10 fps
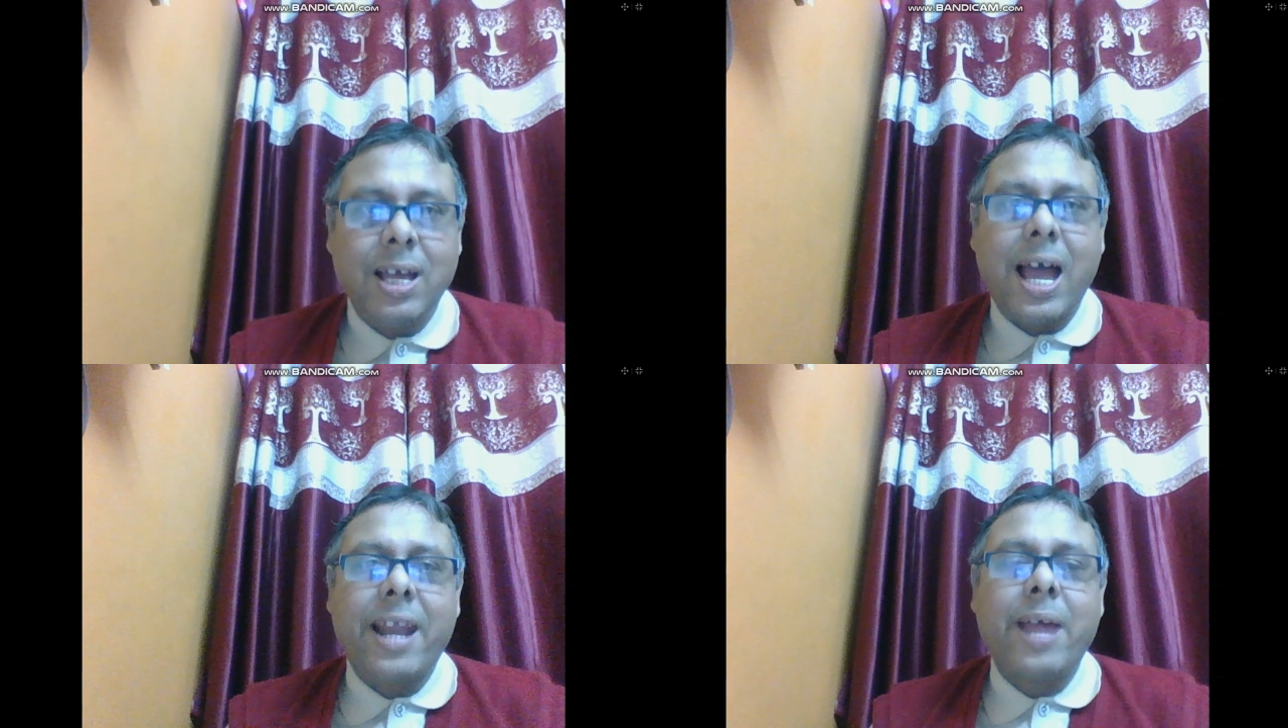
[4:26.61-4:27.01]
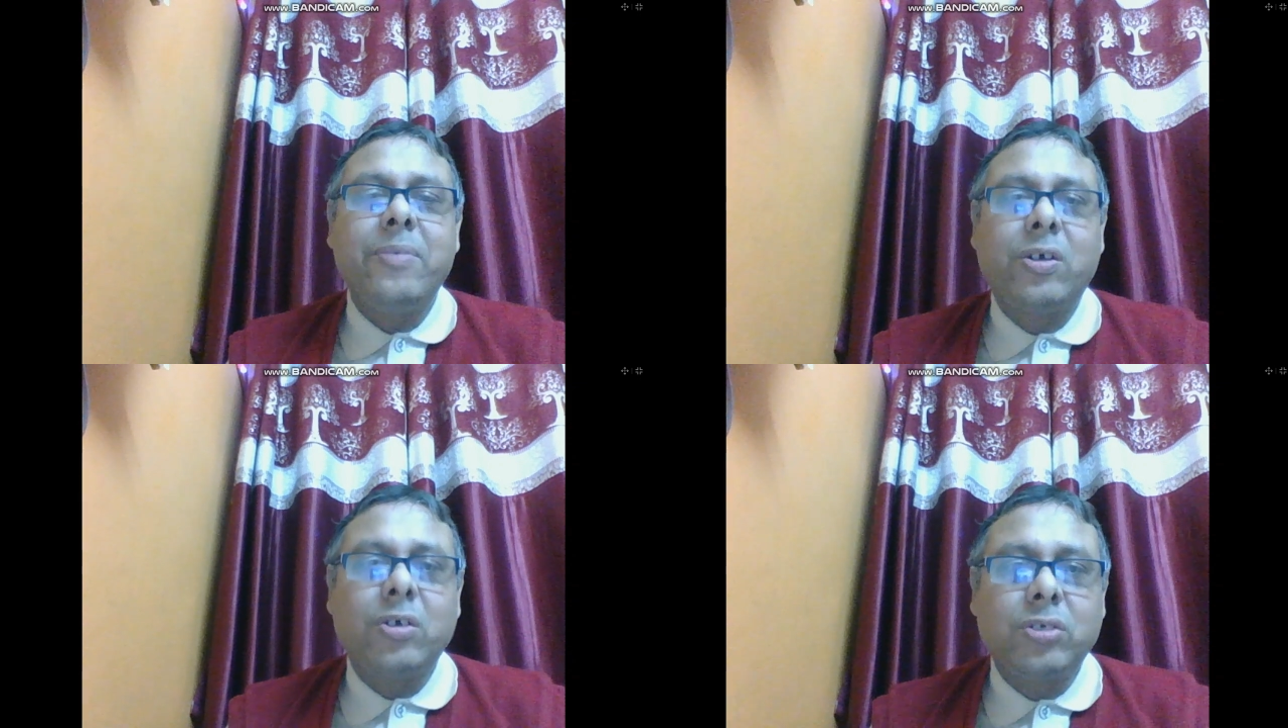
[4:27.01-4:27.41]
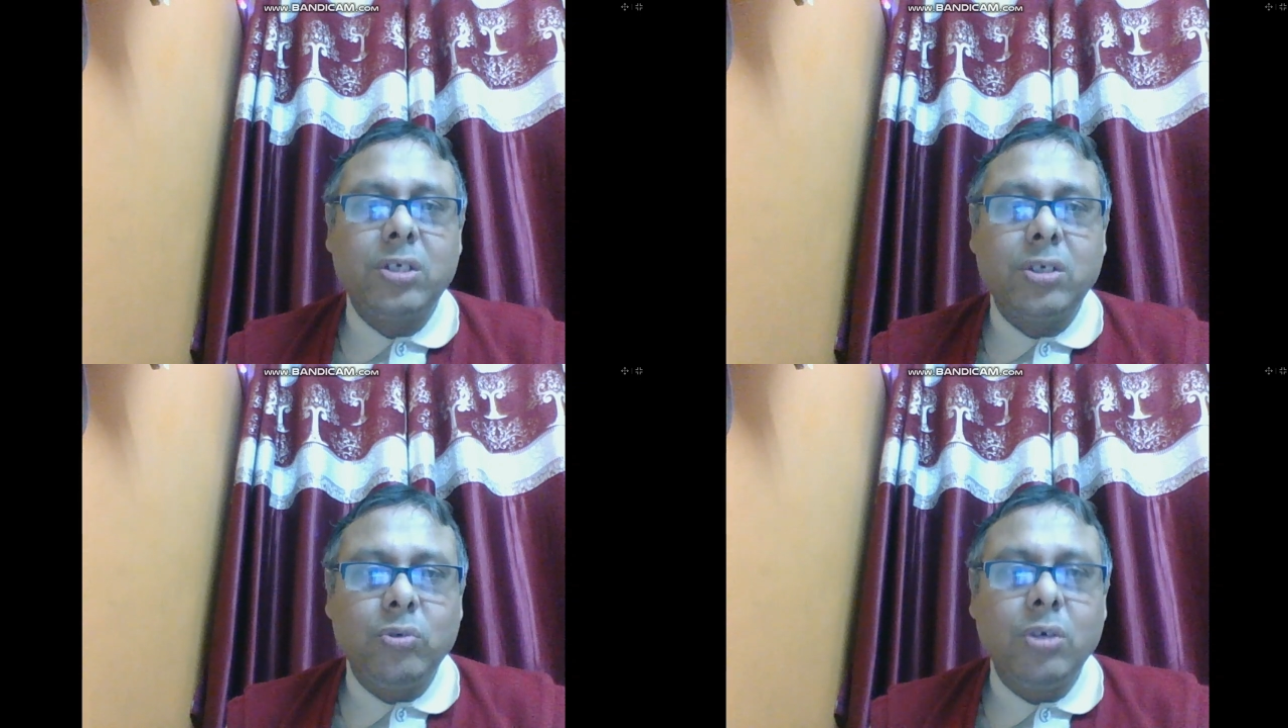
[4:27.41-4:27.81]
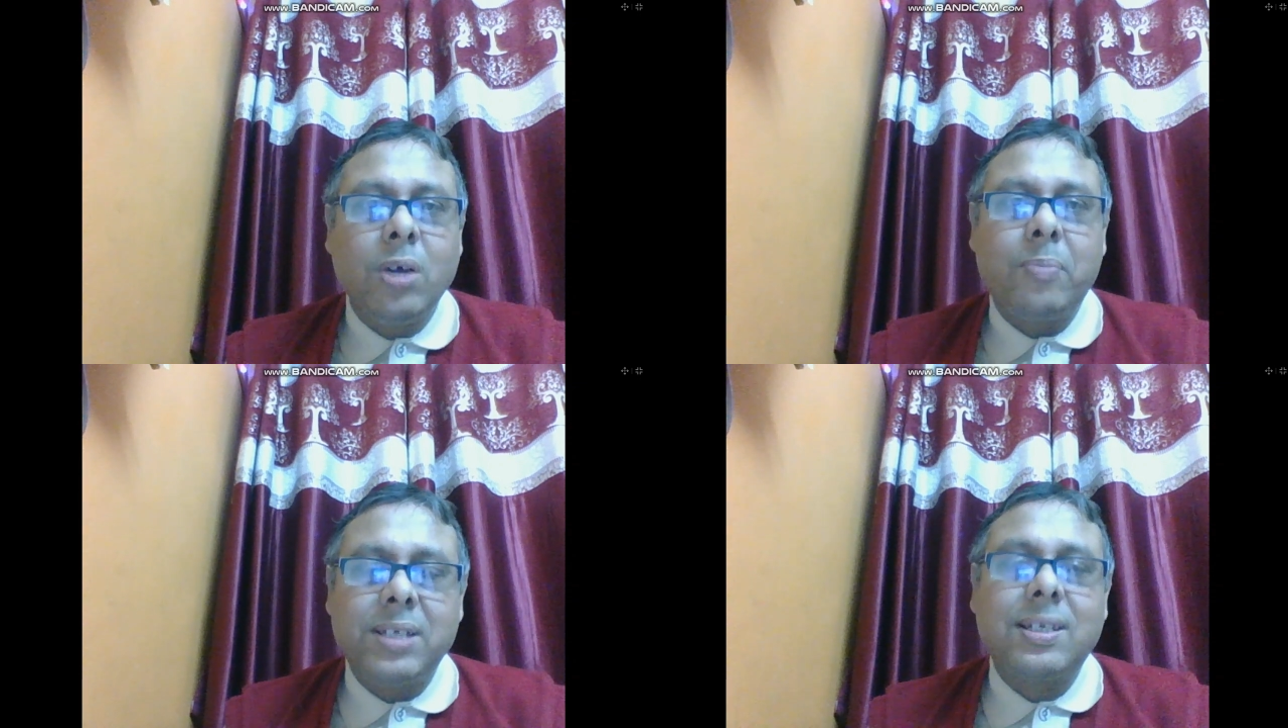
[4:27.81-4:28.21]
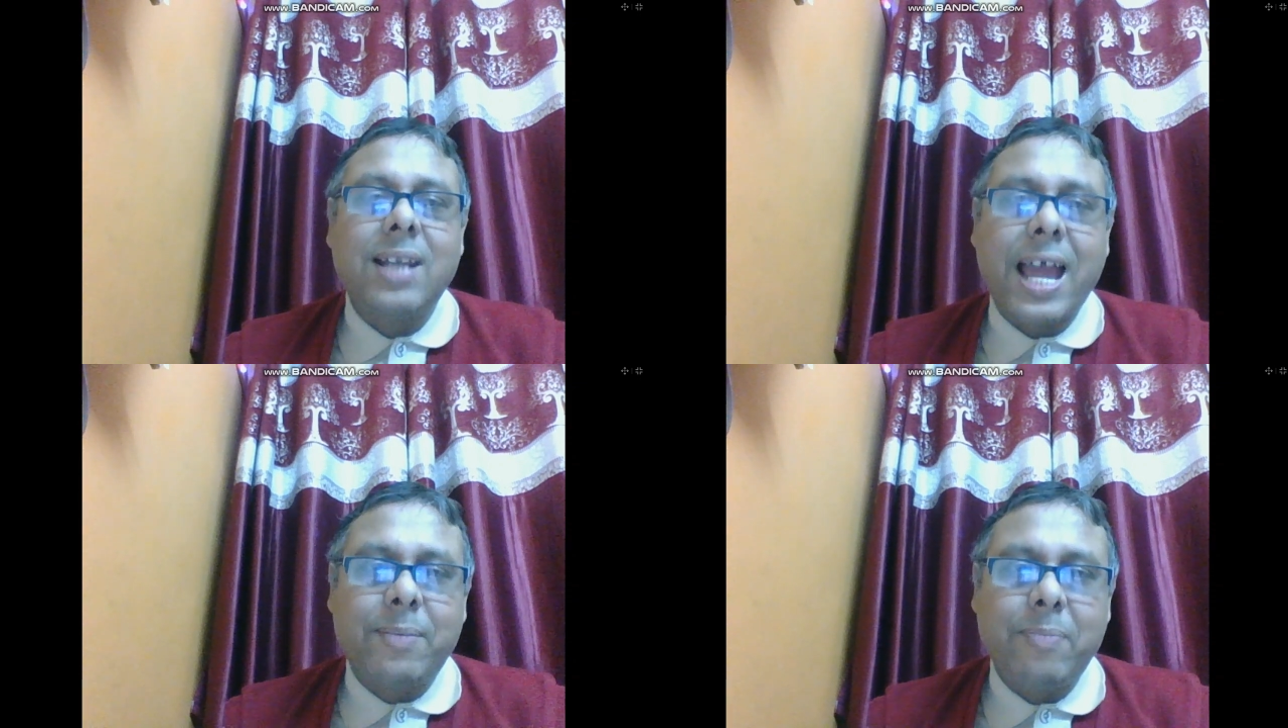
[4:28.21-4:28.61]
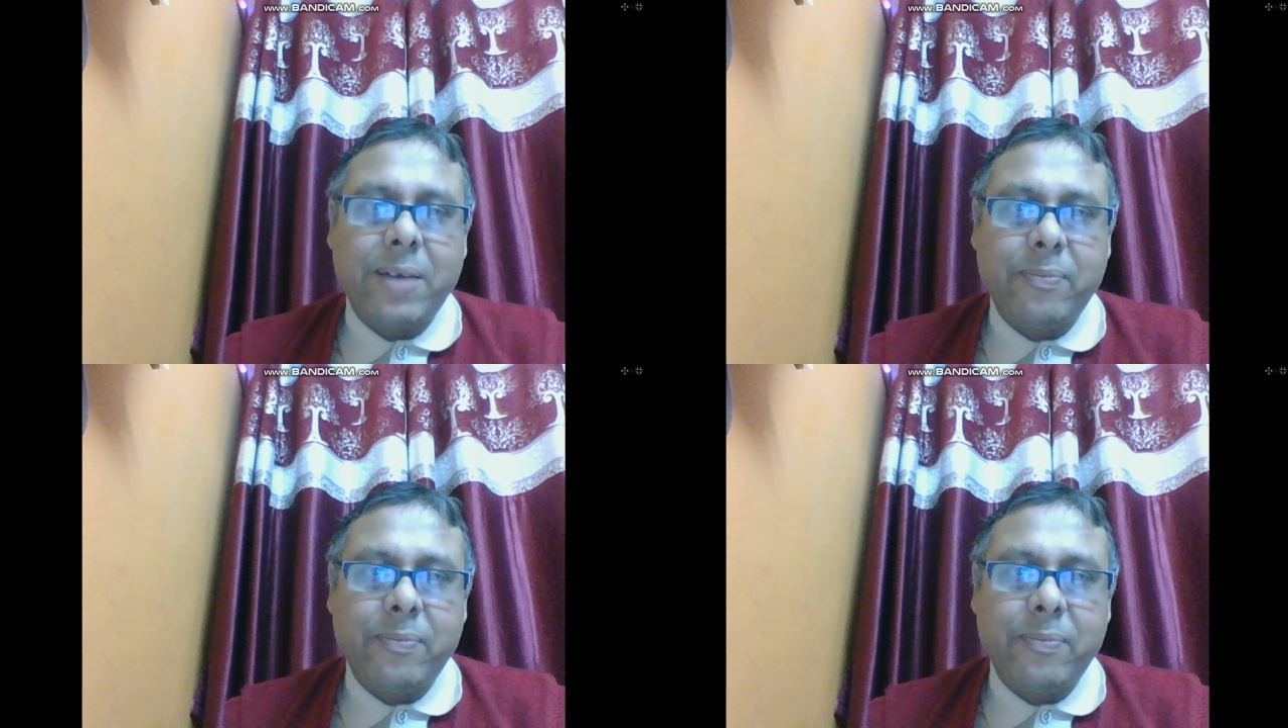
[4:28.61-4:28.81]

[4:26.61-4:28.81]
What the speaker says: and I'm requesting you please like my